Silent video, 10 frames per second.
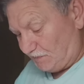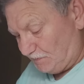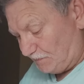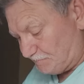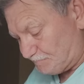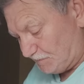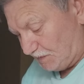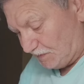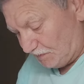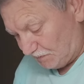I don't know.
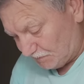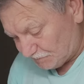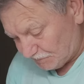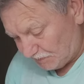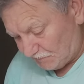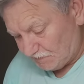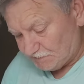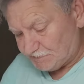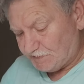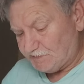Alright, so anyway,
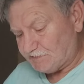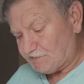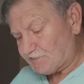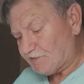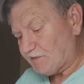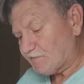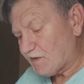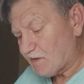let's taste this stuff.